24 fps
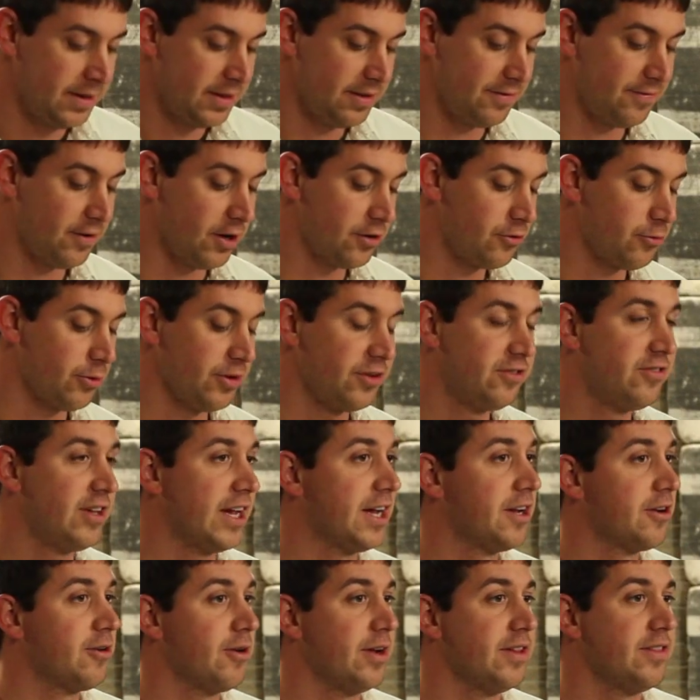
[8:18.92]
The first one is
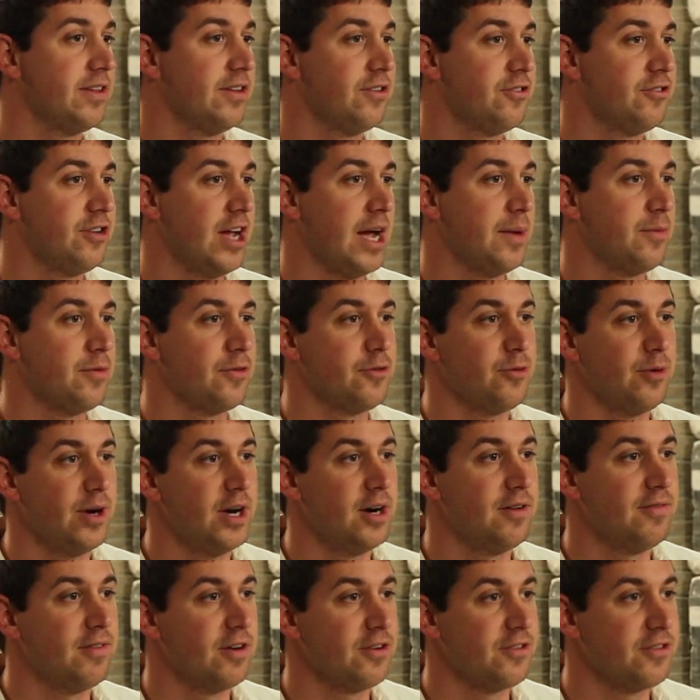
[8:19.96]
2 Corinthians chapter
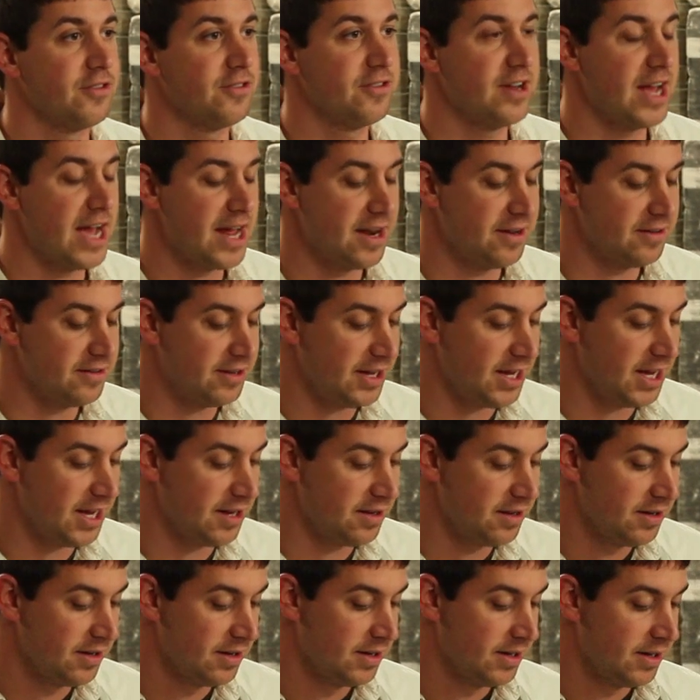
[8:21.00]
12, verses 9 and
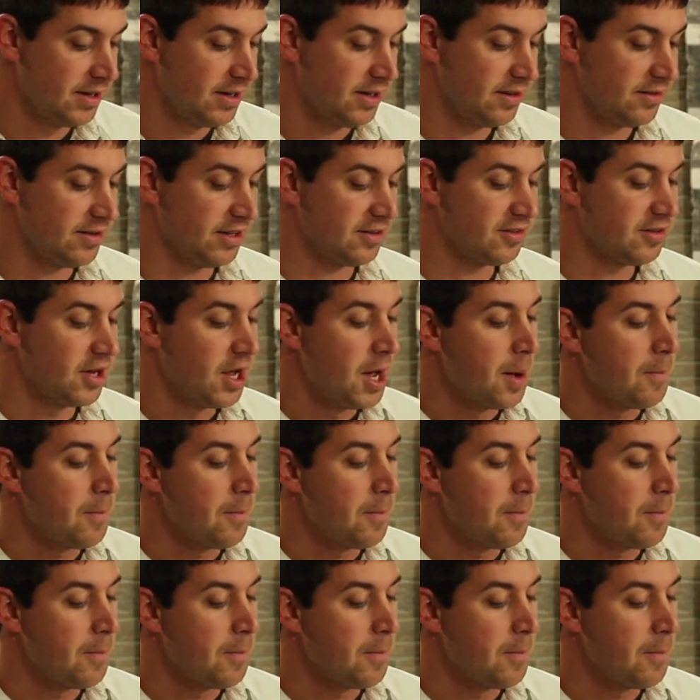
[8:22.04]
10. It says,